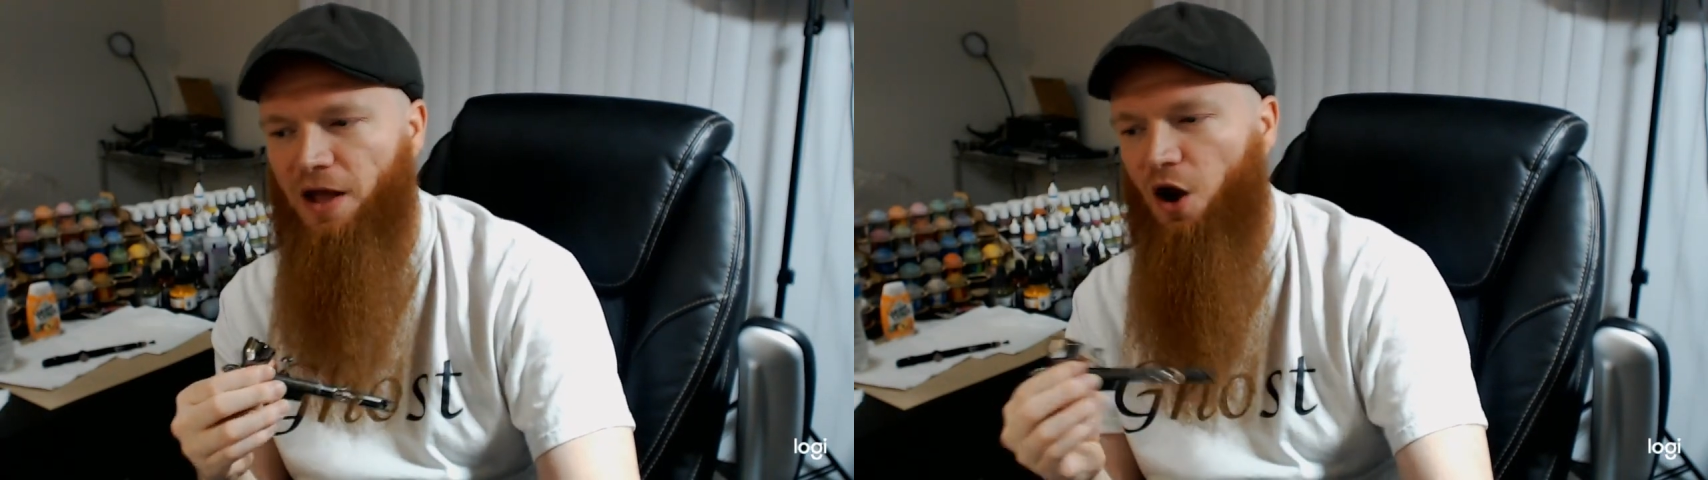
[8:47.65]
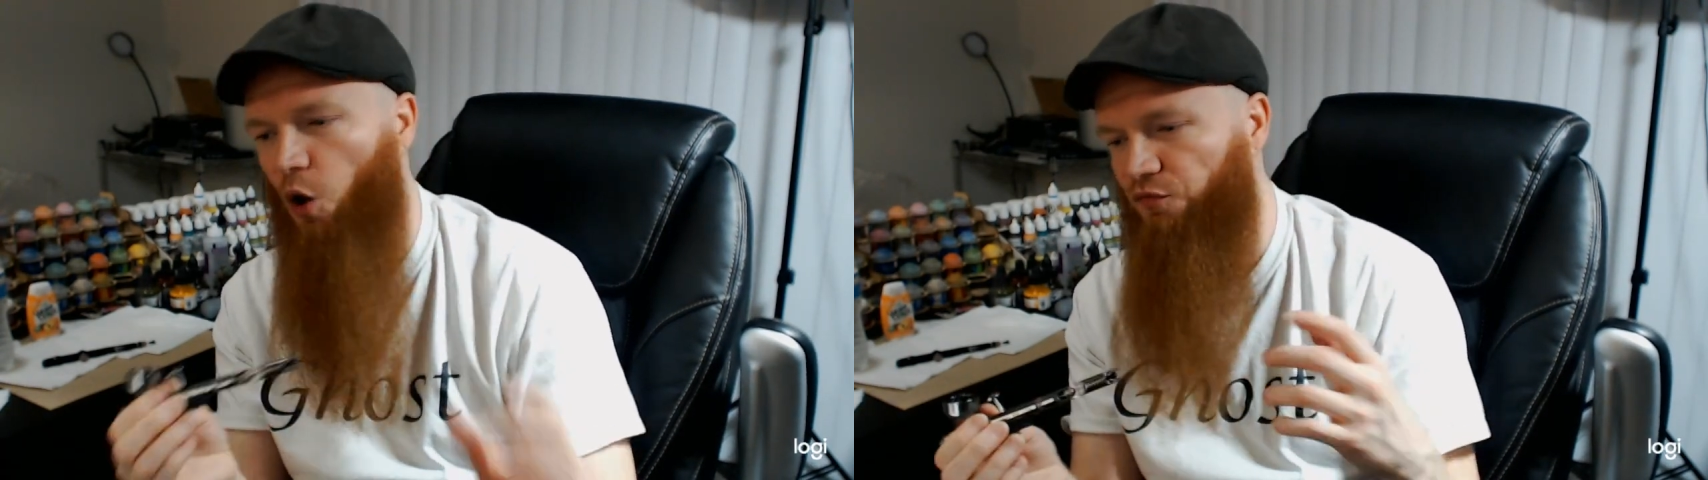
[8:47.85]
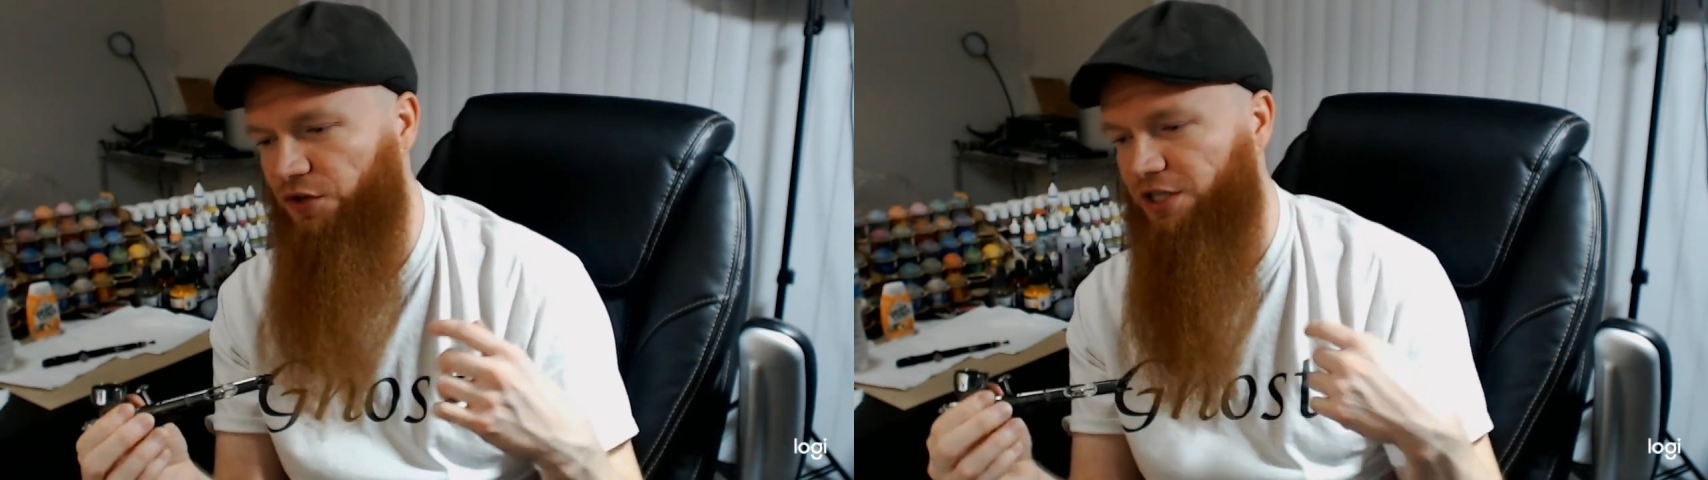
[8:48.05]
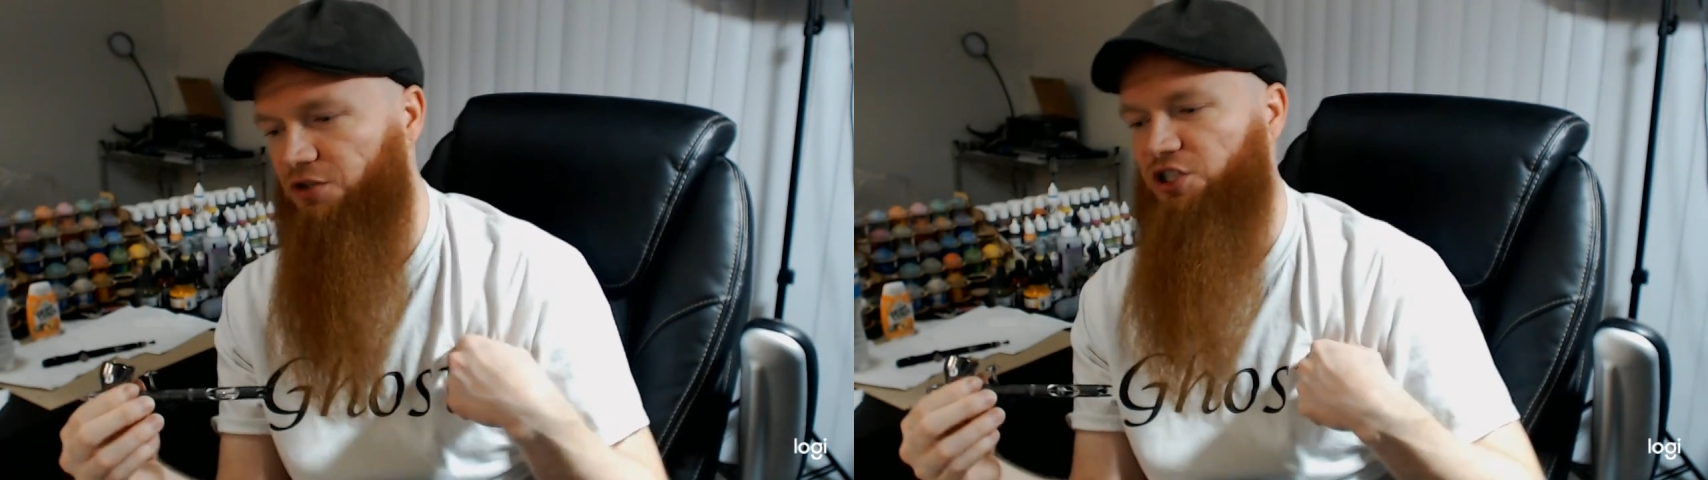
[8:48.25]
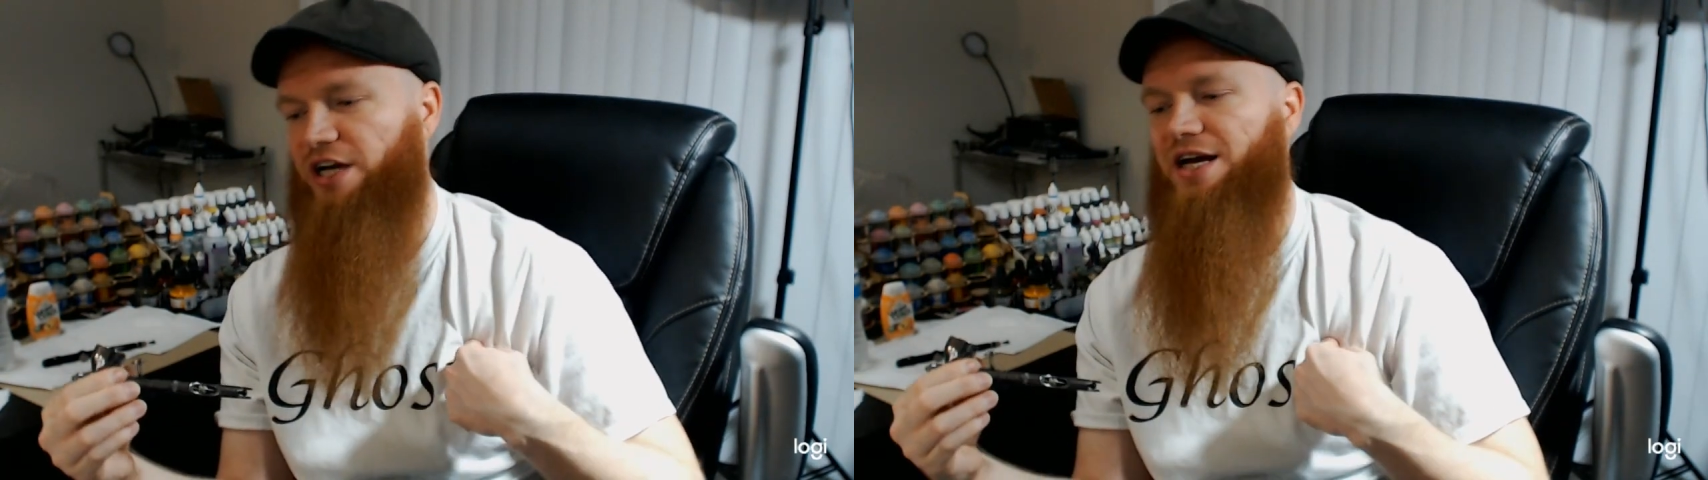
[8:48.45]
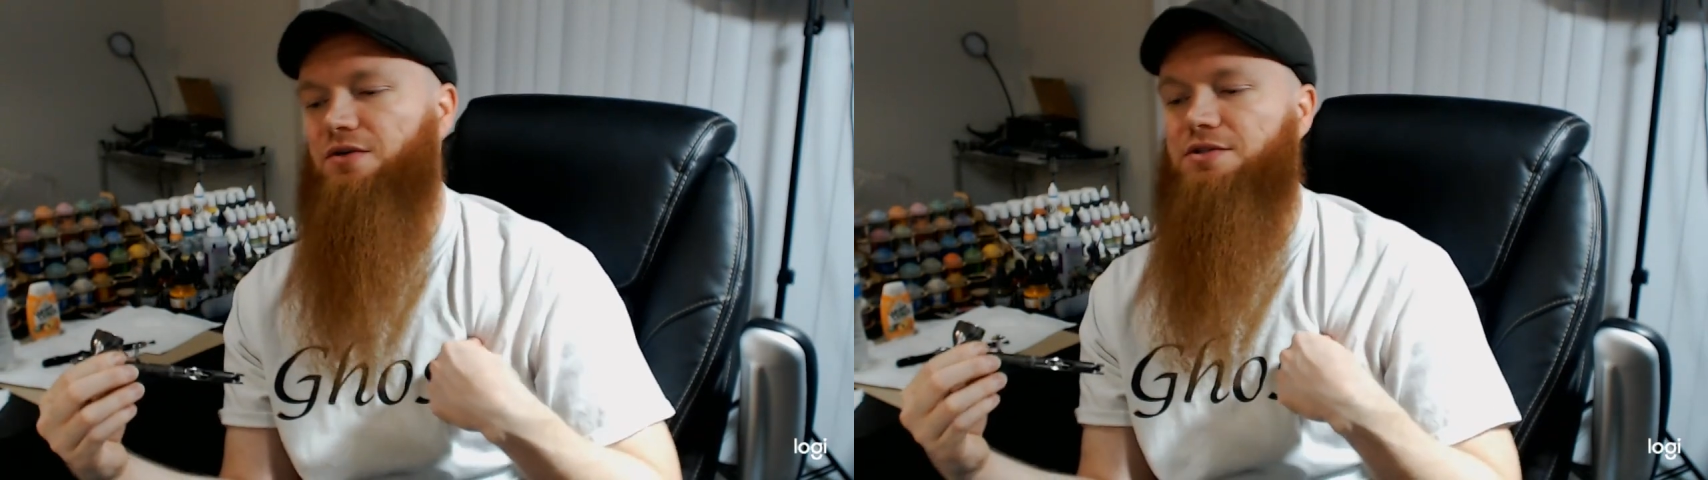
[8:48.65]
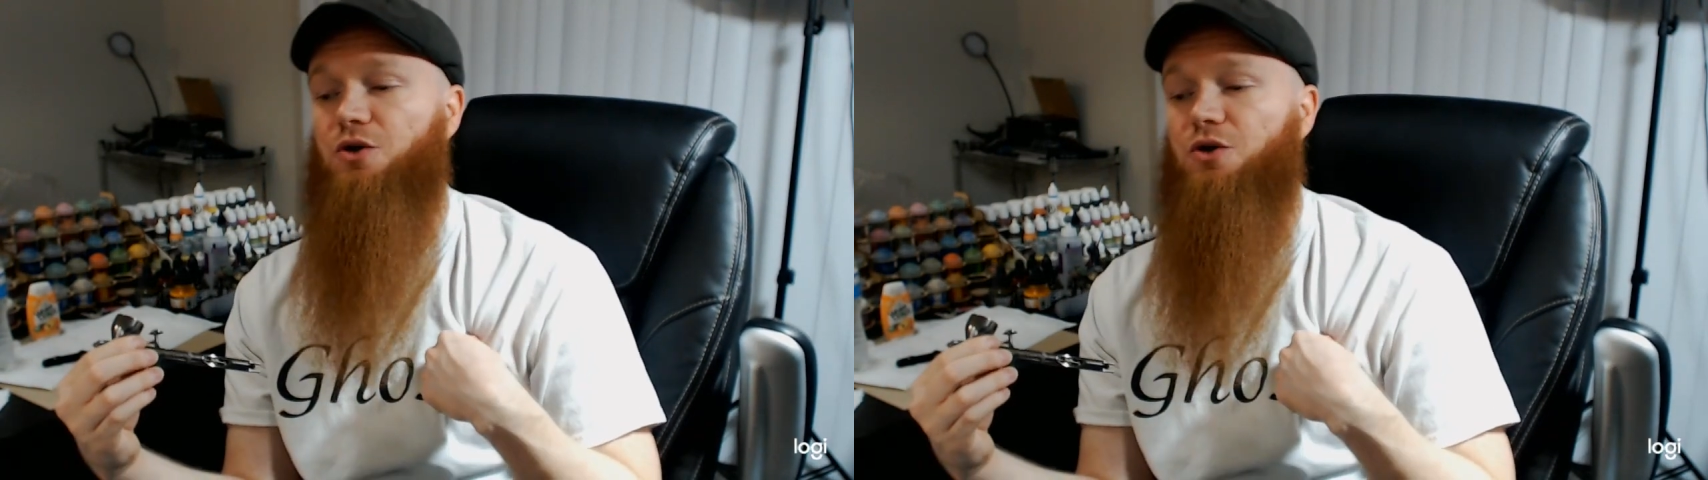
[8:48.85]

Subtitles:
Hopefully you check out